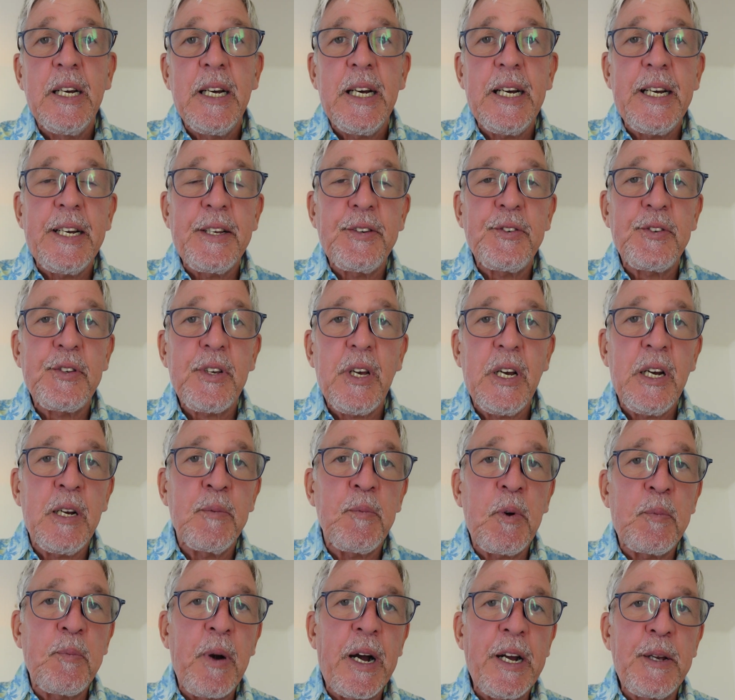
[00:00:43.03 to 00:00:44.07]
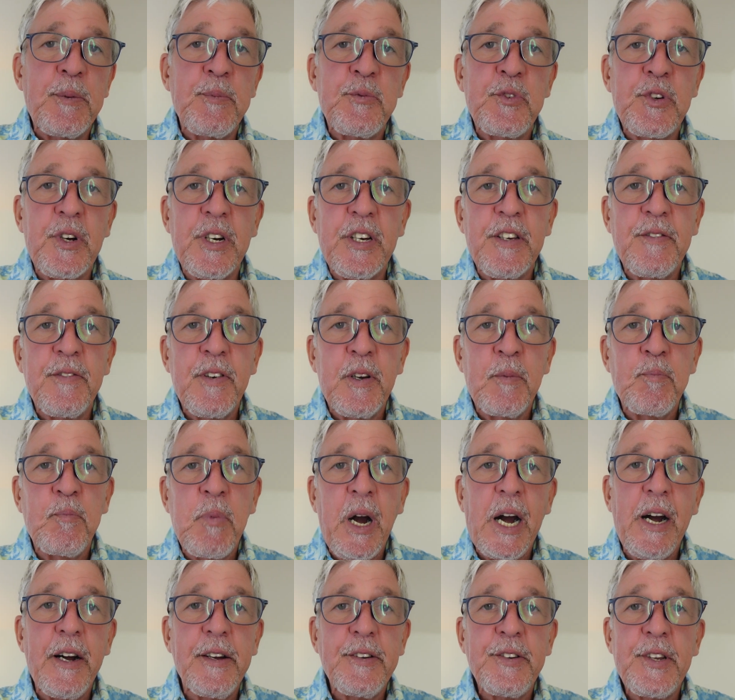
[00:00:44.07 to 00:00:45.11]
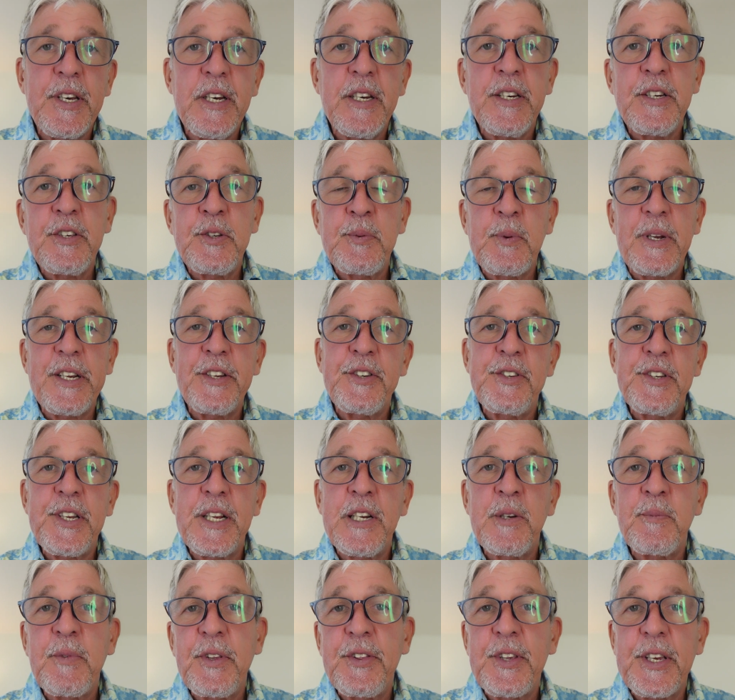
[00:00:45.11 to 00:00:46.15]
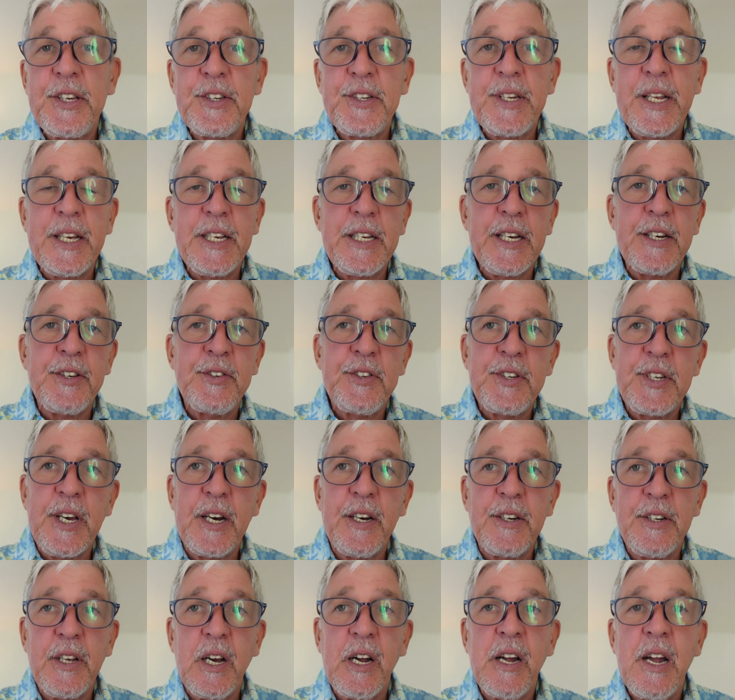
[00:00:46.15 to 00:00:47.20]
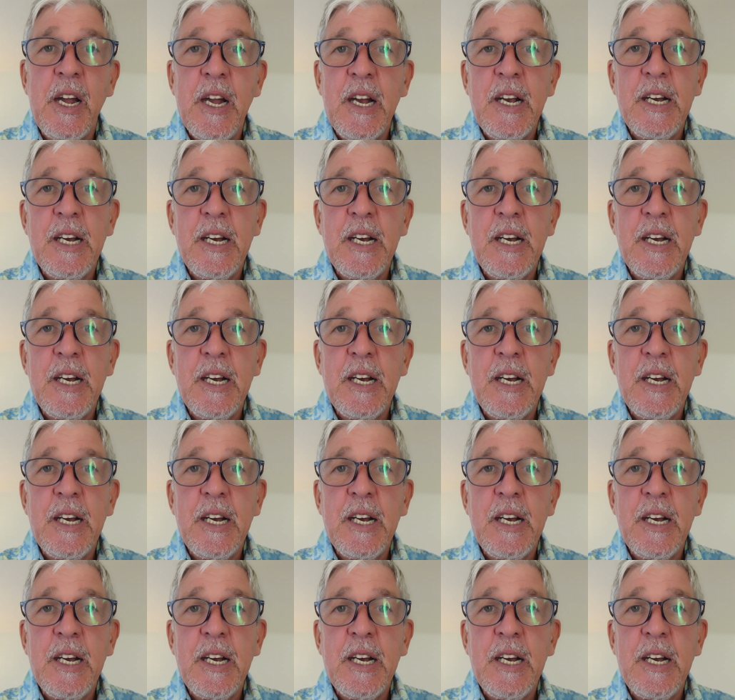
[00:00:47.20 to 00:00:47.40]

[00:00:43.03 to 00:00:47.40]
and I'm a Pipedrive partner, as well as dealing with things like Asana